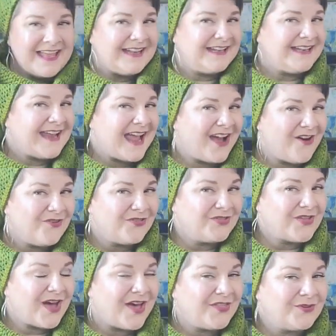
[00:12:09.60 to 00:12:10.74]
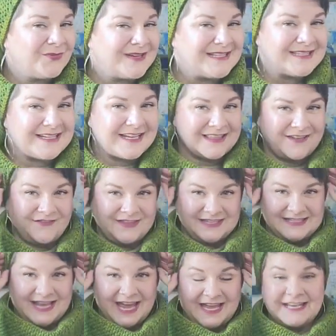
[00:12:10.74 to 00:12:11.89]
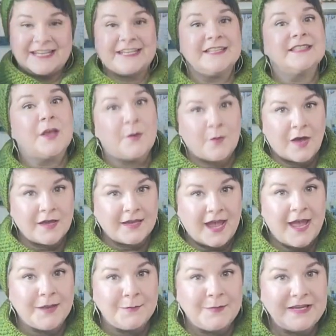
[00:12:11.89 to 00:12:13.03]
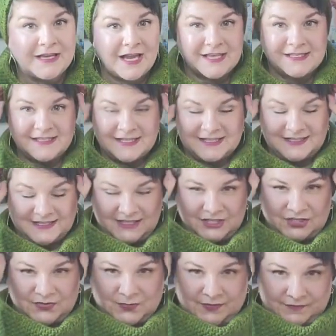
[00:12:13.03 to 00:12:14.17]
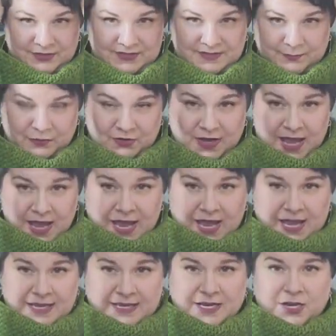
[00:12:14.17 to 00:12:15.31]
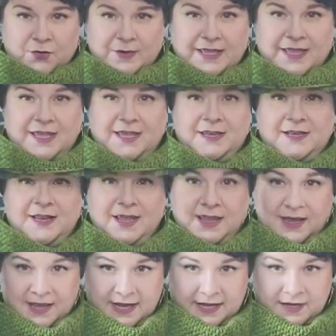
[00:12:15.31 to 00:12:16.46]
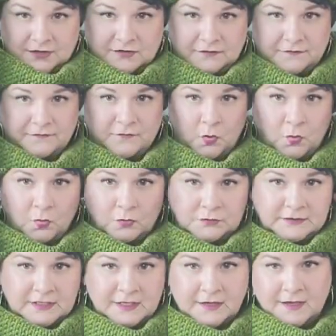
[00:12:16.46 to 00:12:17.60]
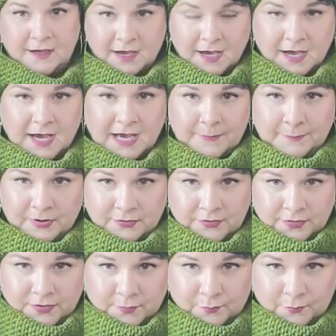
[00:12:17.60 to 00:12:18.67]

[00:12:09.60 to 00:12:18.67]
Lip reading: Now, the other reason I love this hat is, again, because this stitch is reversible, I can go ahead and fold up the